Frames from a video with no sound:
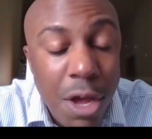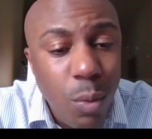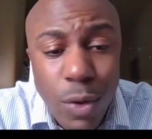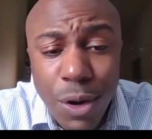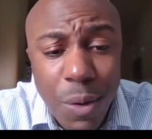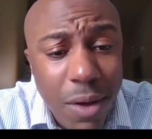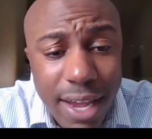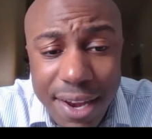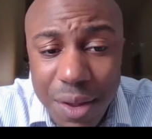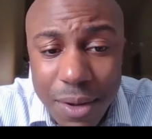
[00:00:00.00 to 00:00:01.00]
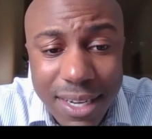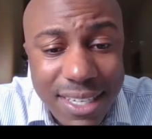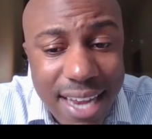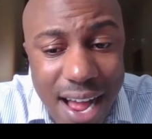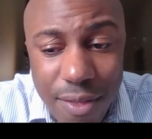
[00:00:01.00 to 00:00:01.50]
We don't want anyone
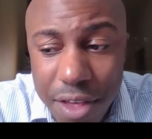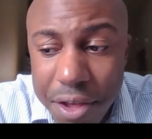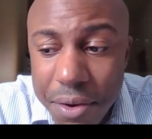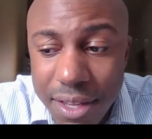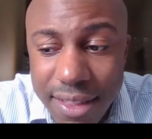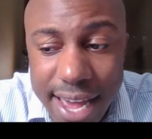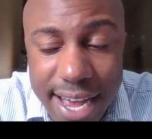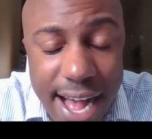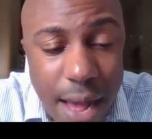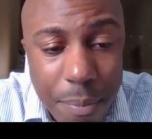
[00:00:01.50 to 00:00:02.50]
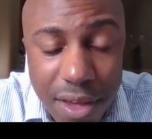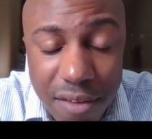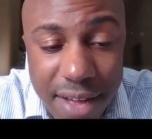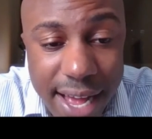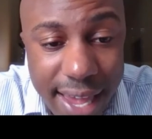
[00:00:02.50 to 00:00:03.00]
downloading that copy
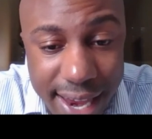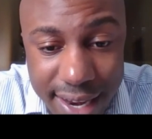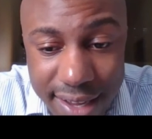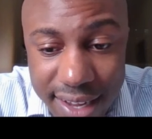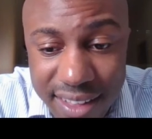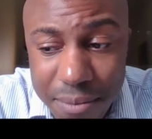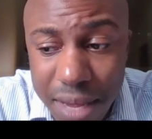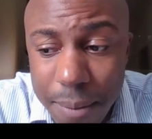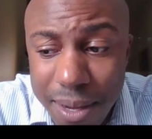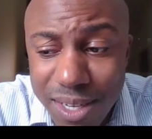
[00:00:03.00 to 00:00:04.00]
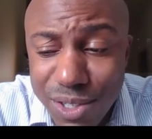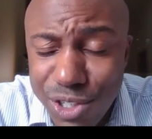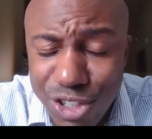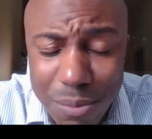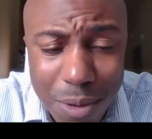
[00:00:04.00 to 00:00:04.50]
of Aida and then maybe
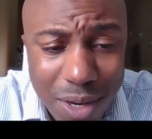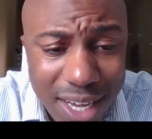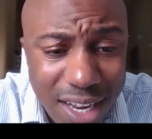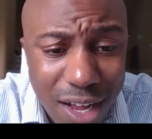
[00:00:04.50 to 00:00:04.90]
distributing it